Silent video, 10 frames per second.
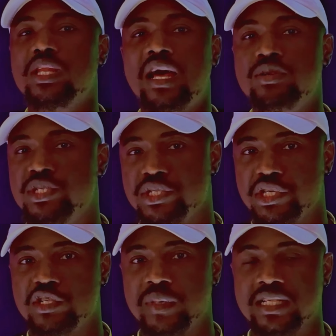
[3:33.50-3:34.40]
cloud your
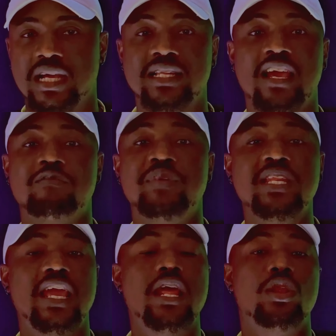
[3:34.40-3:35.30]
judgment, and there have
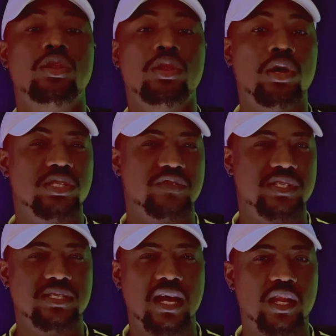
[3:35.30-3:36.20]
been a lot of
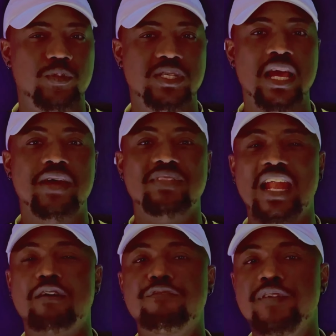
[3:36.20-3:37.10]
startups
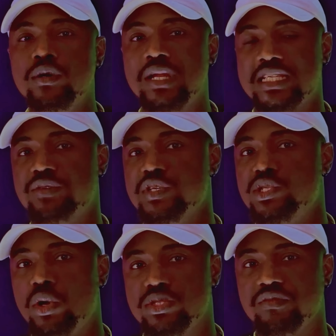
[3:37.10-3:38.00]
that have failed as a
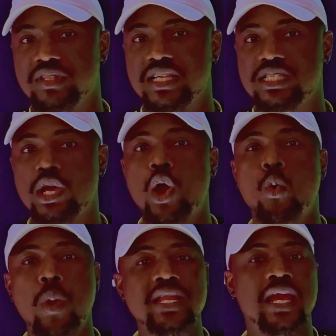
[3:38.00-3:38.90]
result of this,
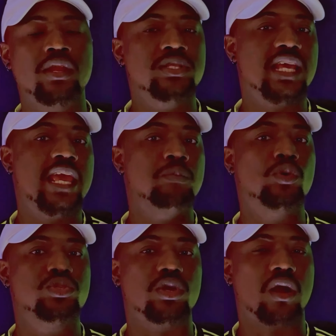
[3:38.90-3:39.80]
where they are not
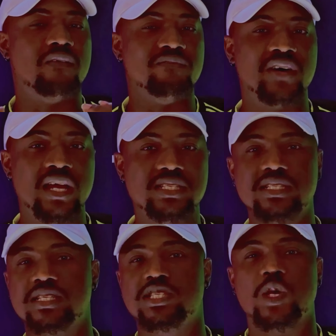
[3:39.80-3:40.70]
able to convert
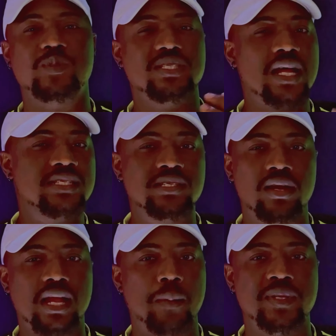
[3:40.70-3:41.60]
the
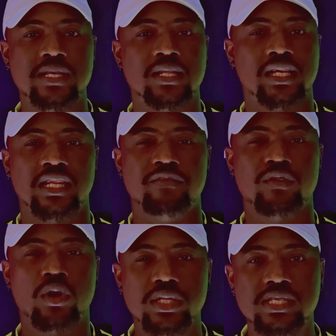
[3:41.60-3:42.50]
substantial capital that they've
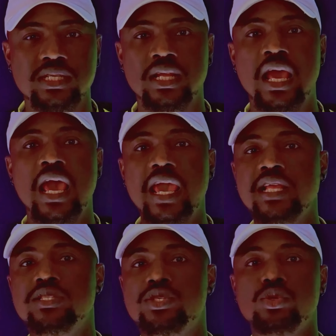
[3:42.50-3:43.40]
gotten
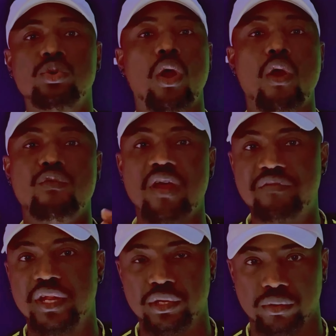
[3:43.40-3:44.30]
into
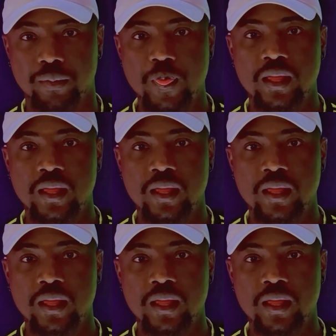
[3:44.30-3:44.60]
revenue.